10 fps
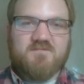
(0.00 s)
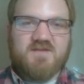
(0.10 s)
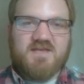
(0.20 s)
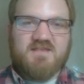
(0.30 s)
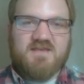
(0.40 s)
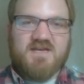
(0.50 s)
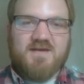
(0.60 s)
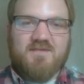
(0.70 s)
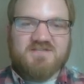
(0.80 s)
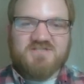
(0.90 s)
But I think
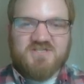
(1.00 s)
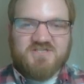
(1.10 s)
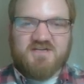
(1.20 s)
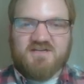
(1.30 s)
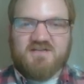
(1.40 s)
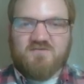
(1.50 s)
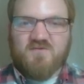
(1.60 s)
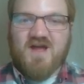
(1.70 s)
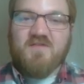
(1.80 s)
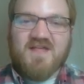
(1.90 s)
I'm actually just gonna.
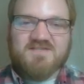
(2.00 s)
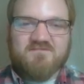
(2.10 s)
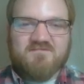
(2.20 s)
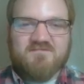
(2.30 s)
Wow, that's.